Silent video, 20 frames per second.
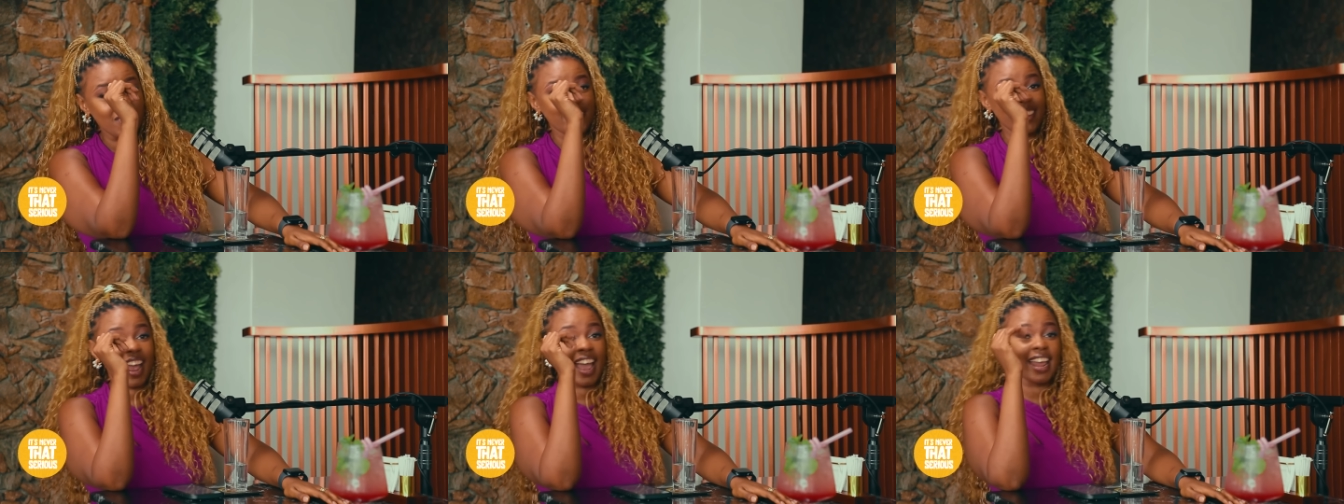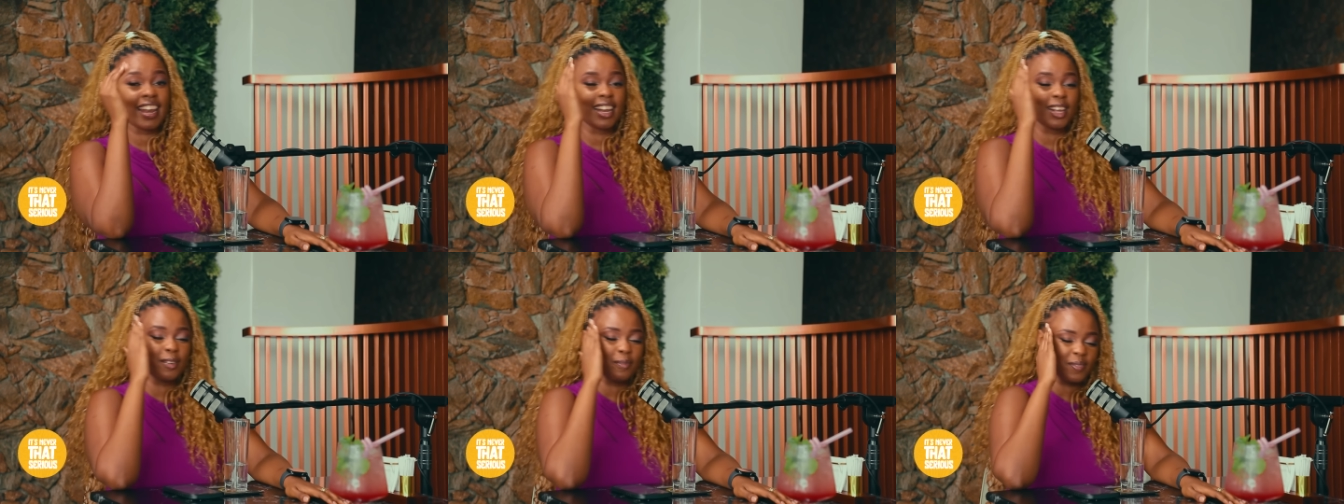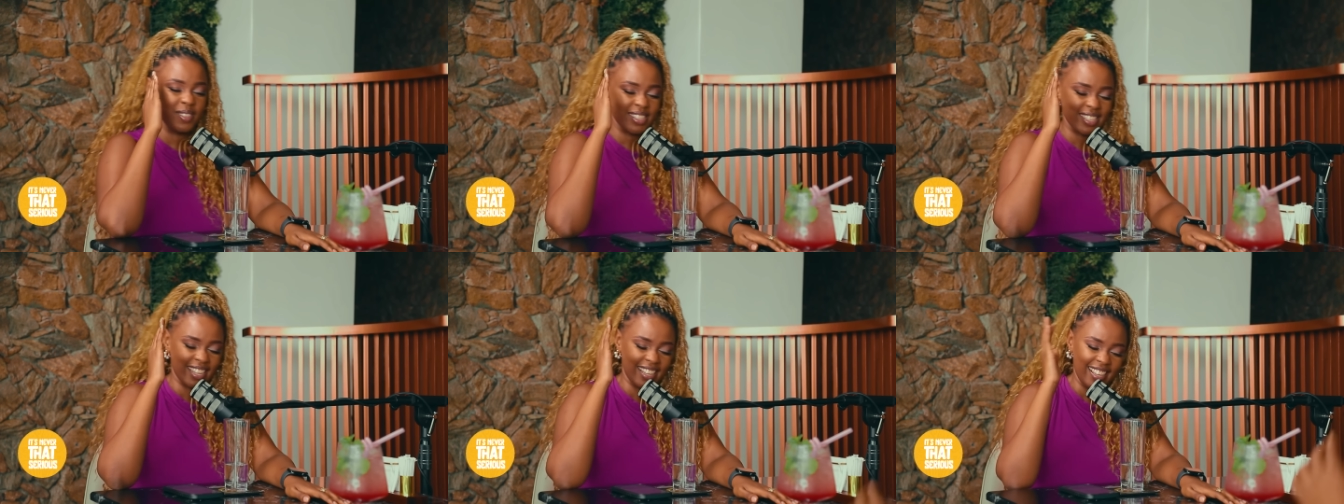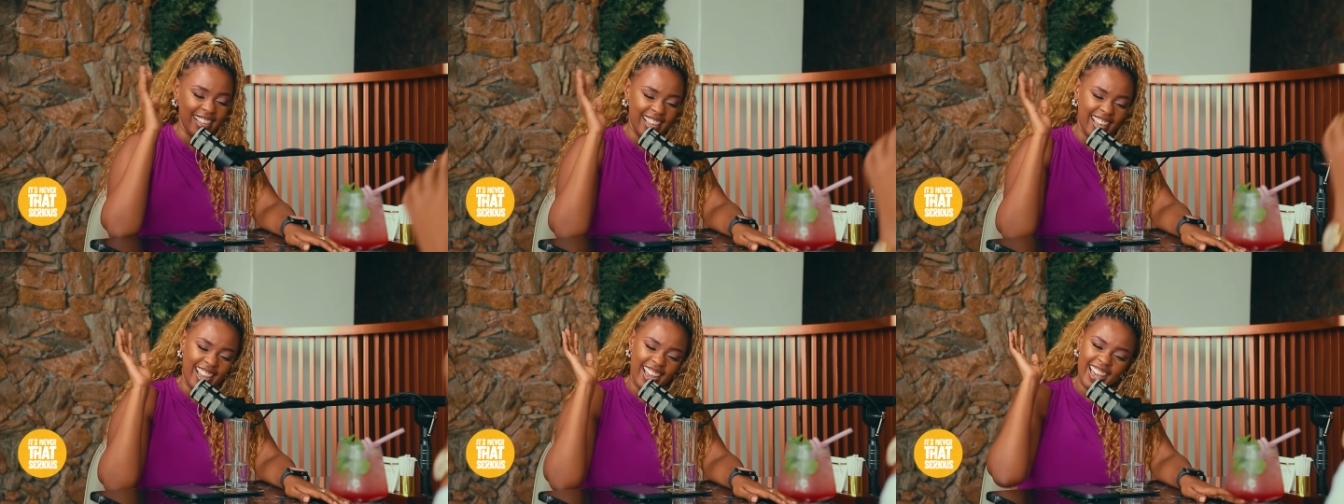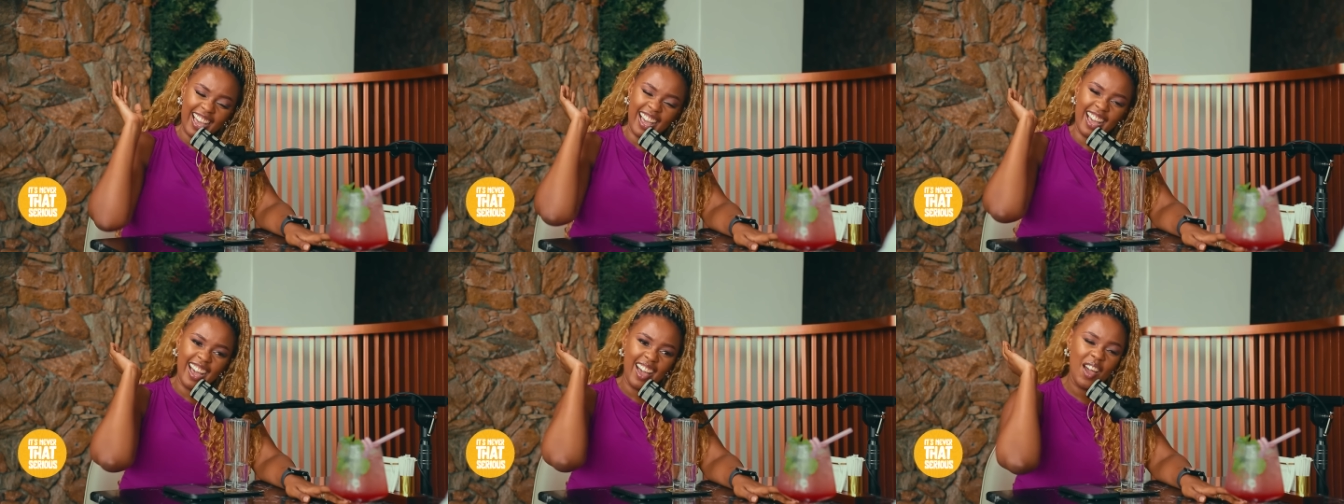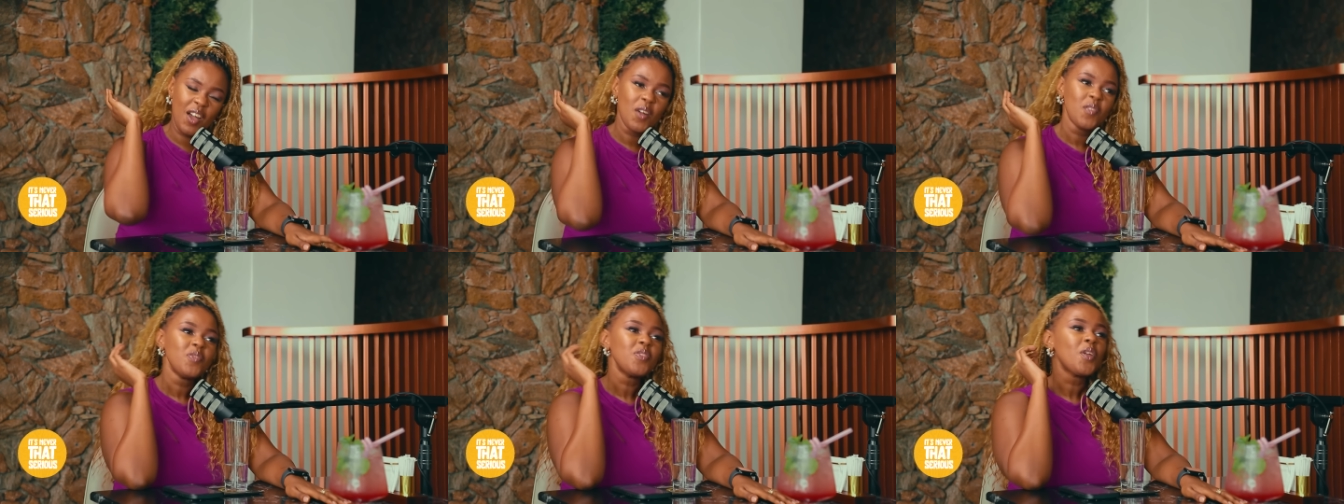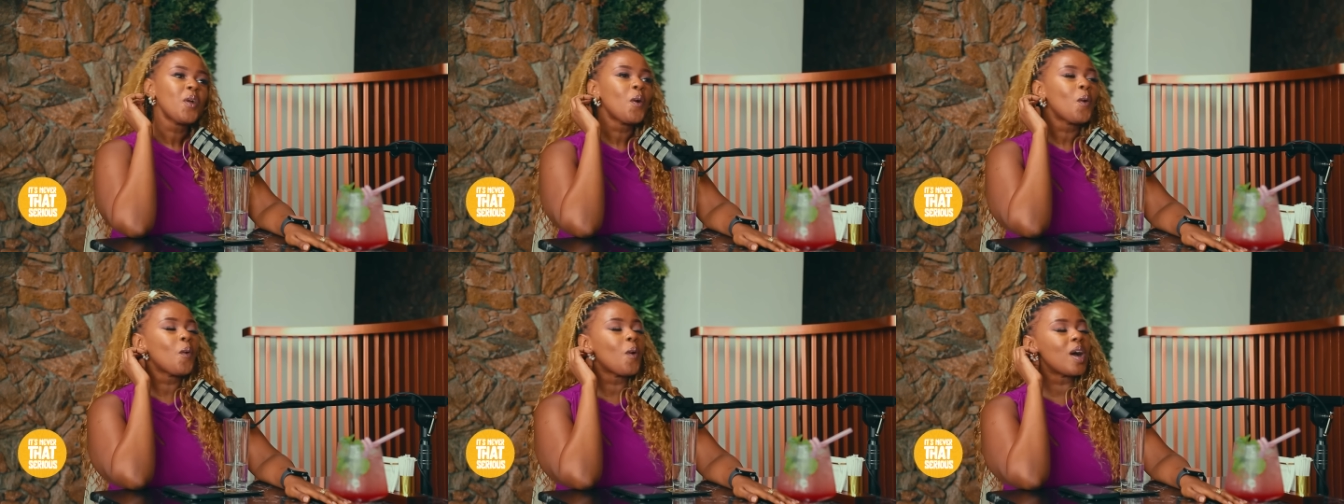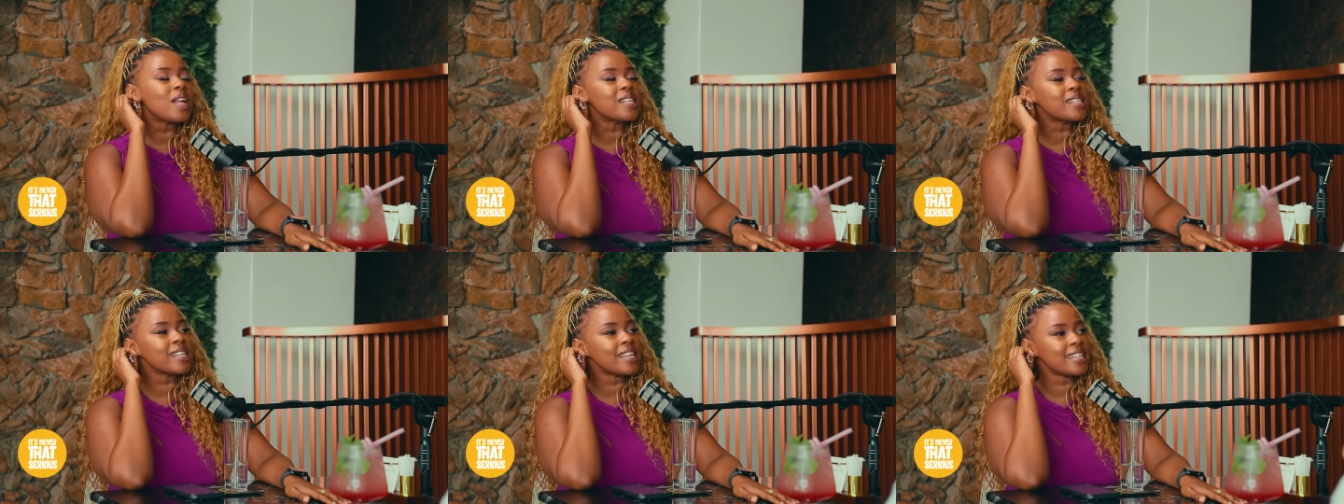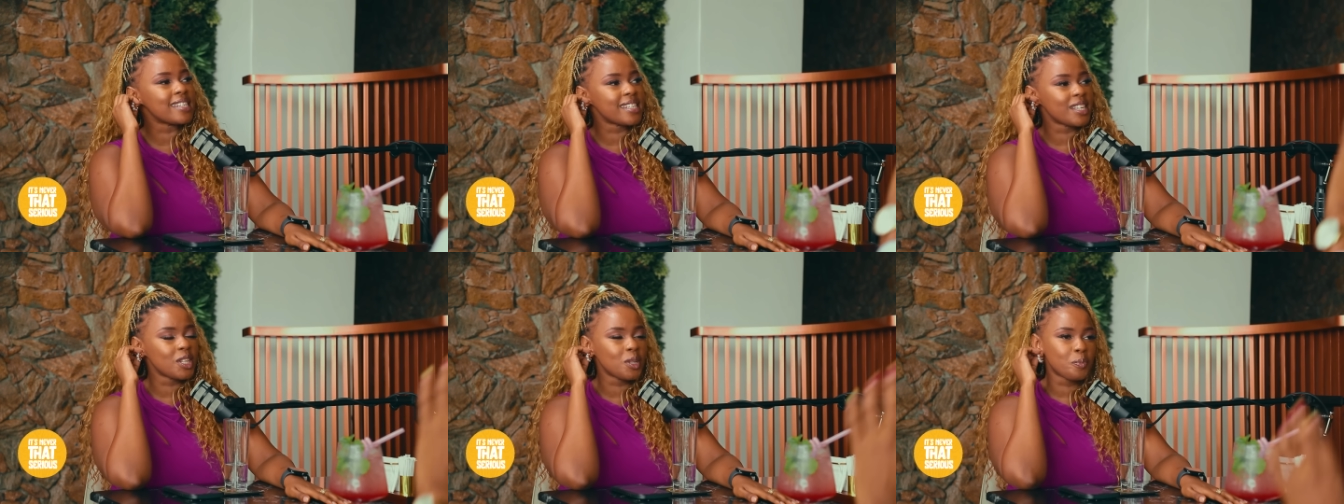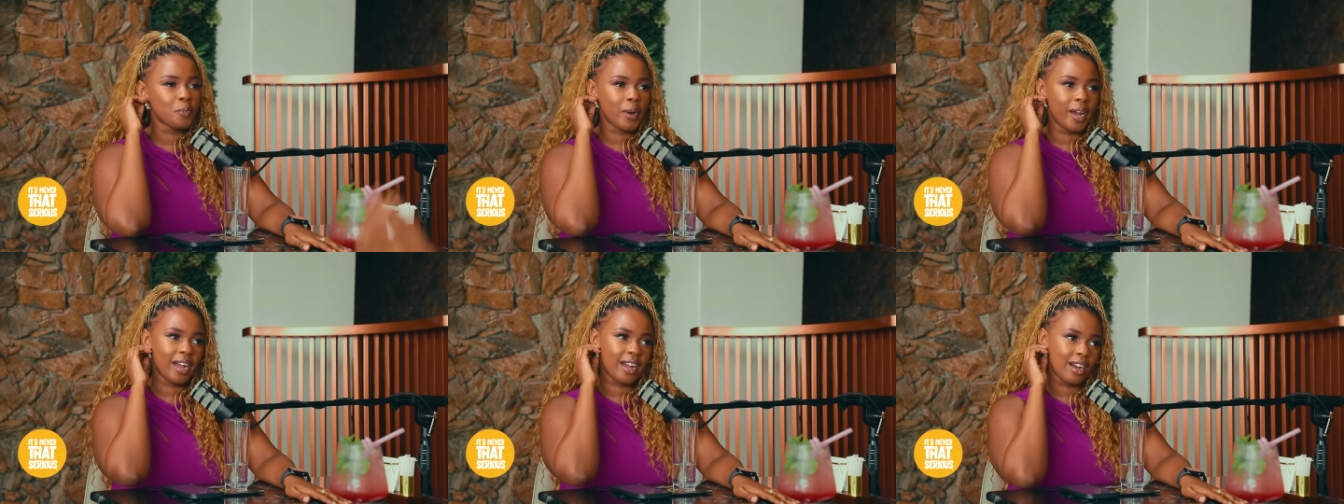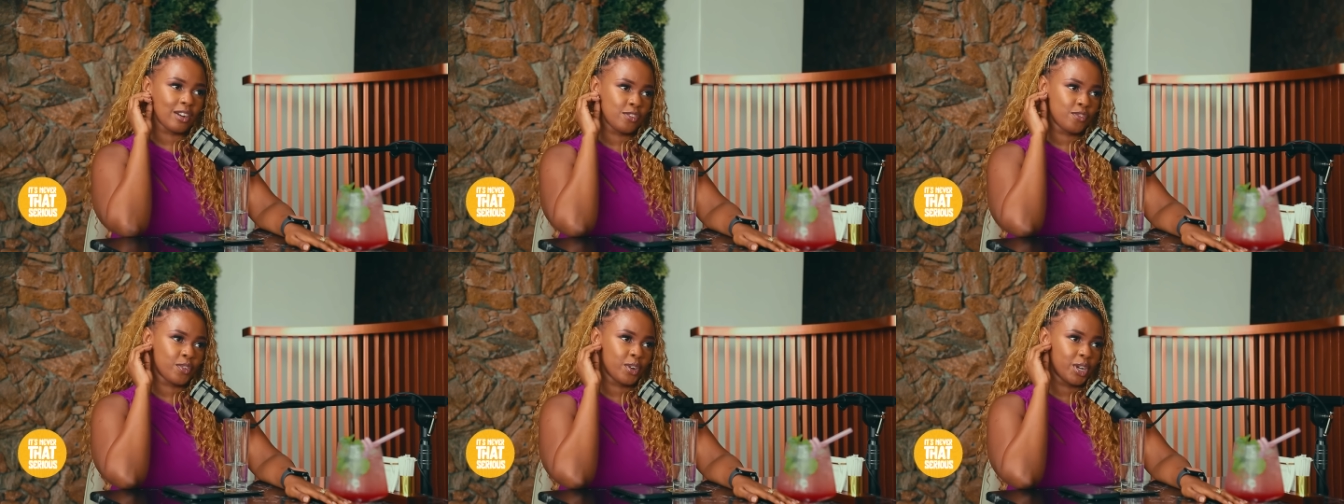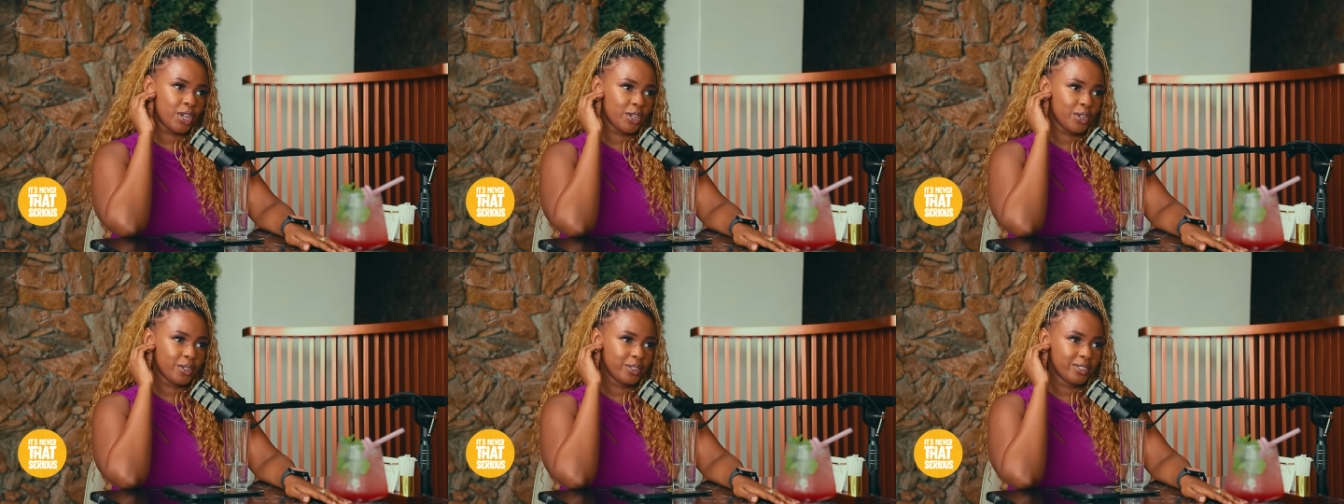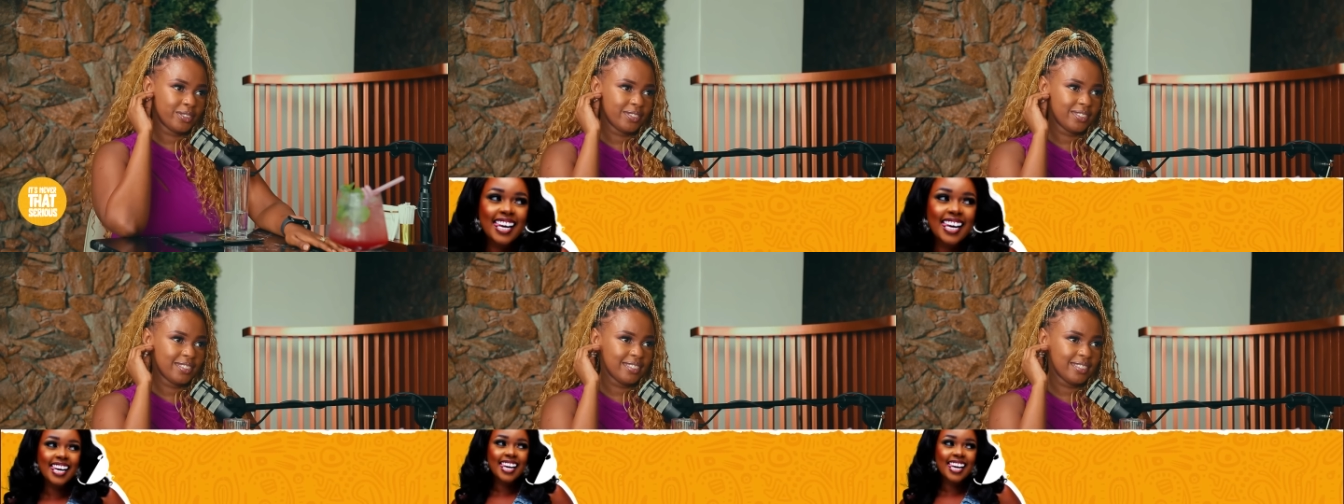dry lips, what's a deal breaker for you?